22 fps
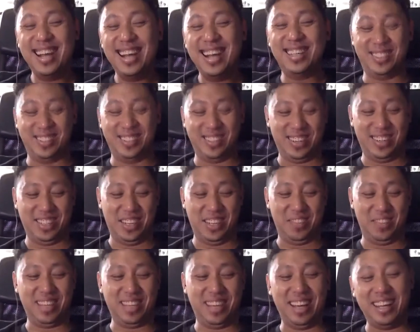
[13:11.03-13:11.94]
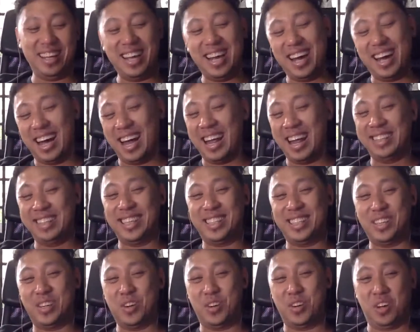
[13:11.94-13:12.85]
Sure, James. Yeah, I had
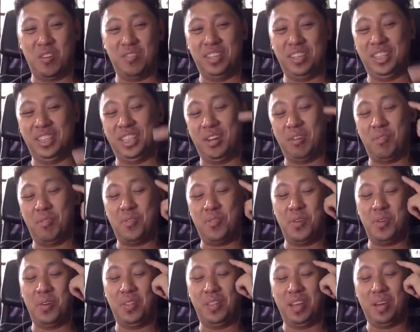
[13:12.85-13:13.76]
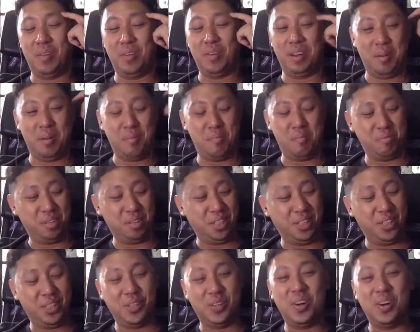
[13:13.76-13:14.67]
such a good conversation with you on that one in the
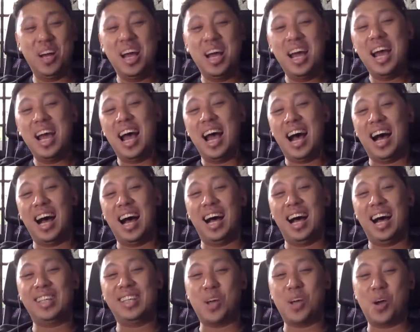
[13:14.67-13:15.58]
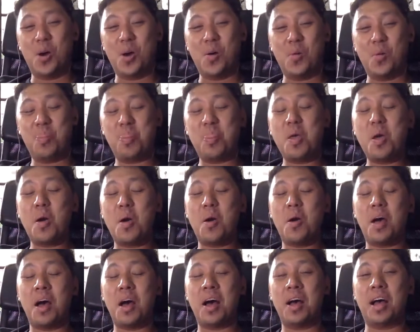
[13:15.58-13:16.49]
pre-show. So
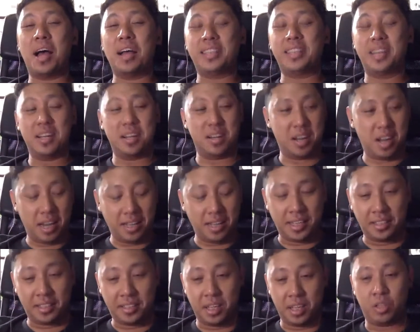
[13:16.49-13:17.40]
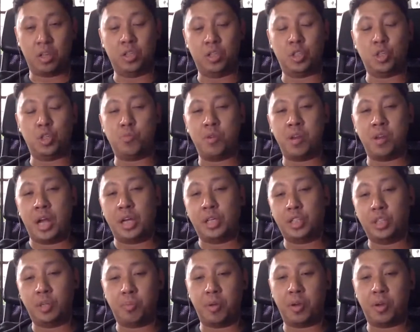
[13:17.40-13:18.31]
I started into the
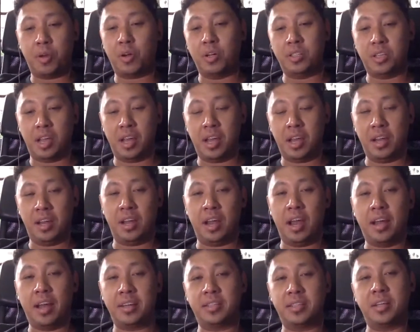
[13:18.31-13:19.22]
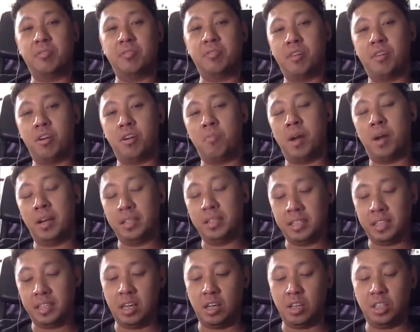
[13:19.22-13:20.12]
supernatural because a ex-girlfriend of mine, this
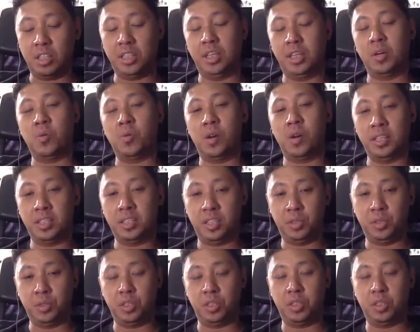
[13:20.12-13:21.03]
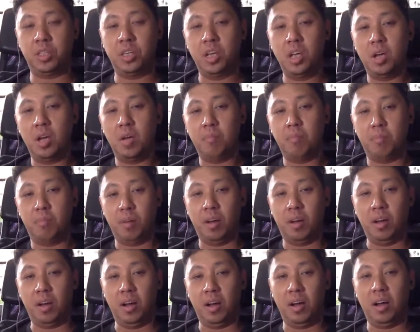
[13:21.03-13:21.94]
girl I was seeing once, she was,
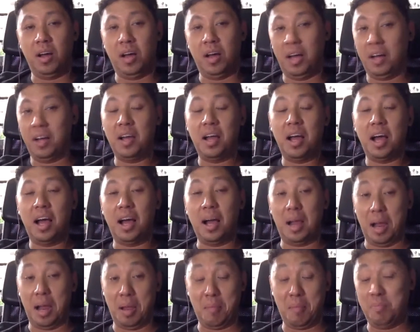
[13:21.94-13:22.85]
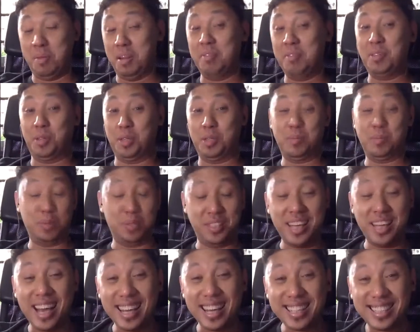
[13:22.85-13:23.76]
uh, I believe she was
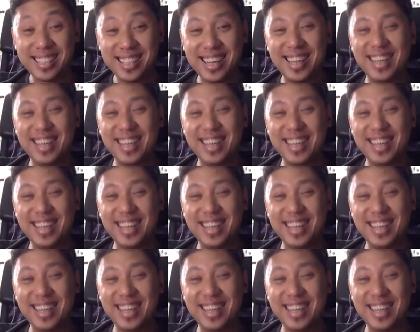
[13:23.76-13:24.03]
possessed